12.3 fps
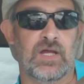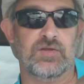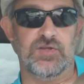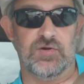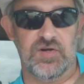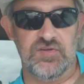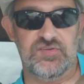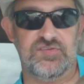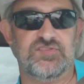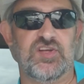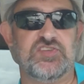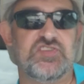There is a
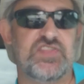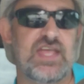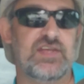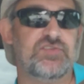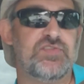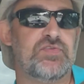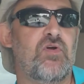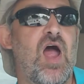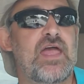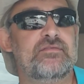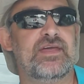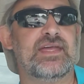such thing as
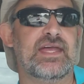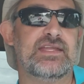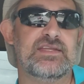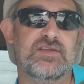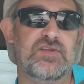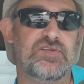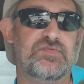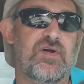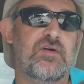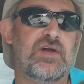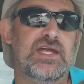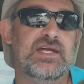thriving, and it is
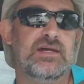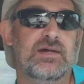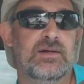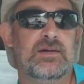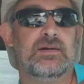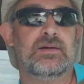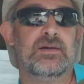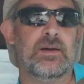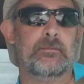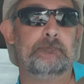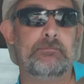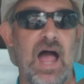very
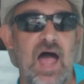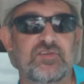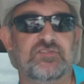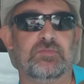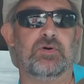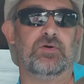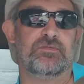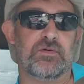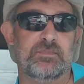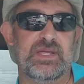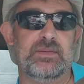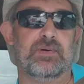possible for
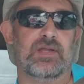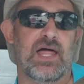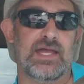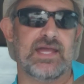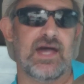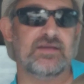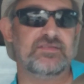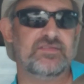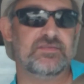people like us.